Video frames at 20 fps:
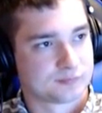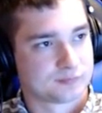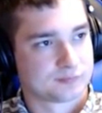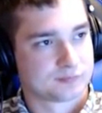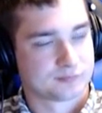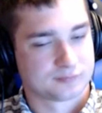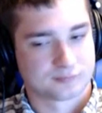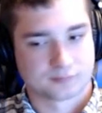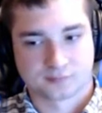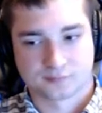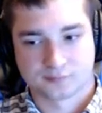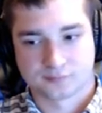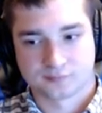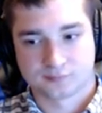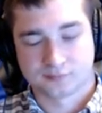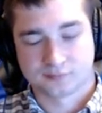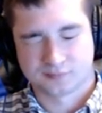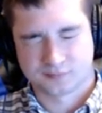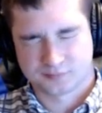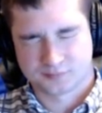
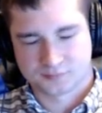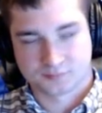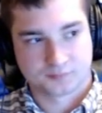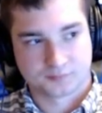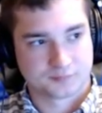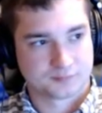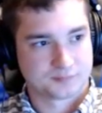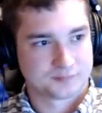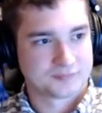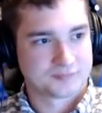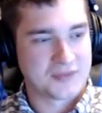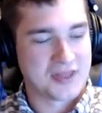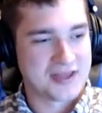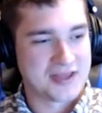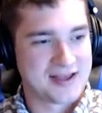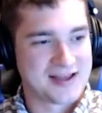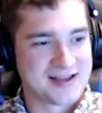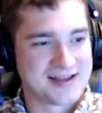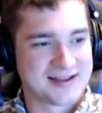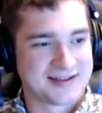
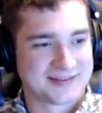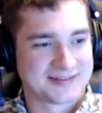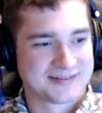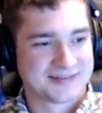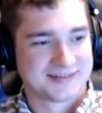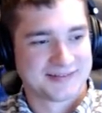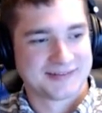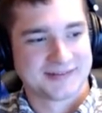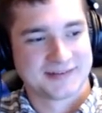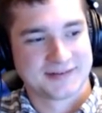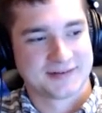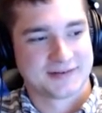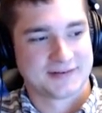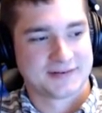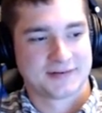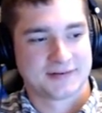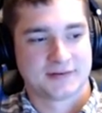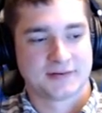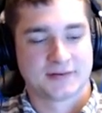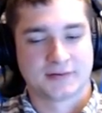
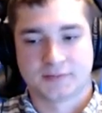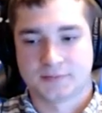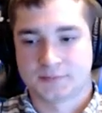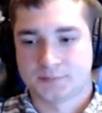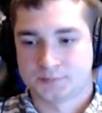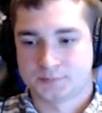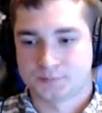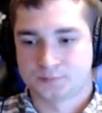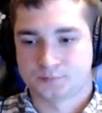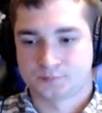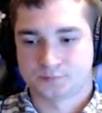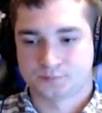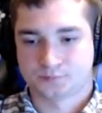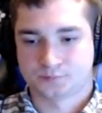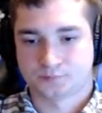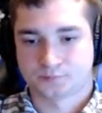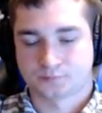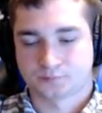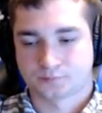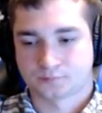
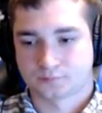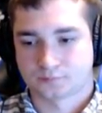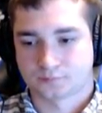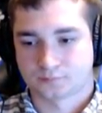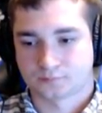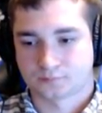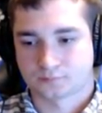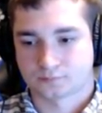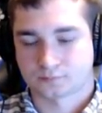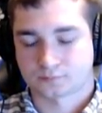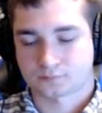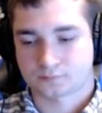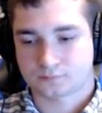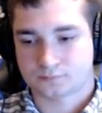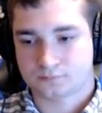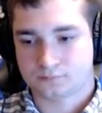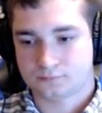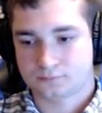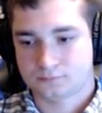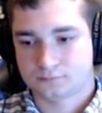
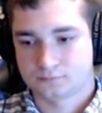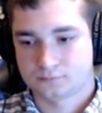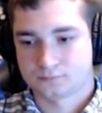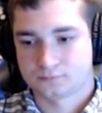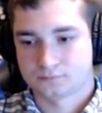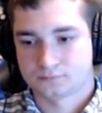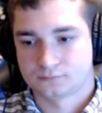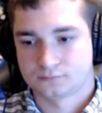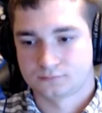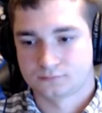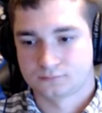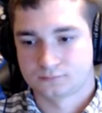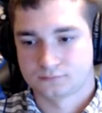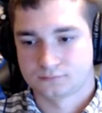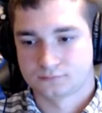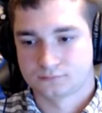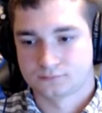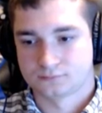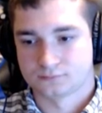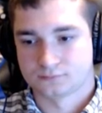
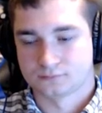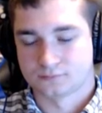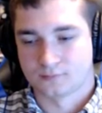No words are spoken by the person on screen.